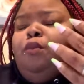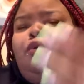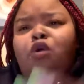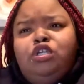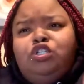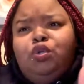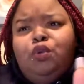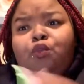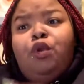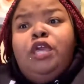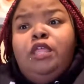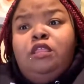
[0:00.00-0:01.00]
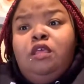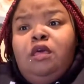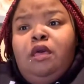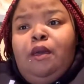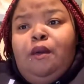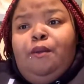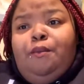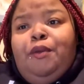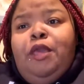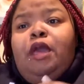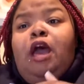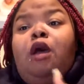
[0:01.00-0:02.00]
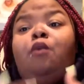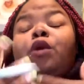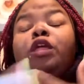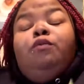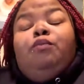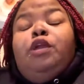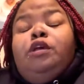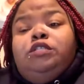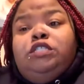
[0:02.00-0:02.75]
poetry with brown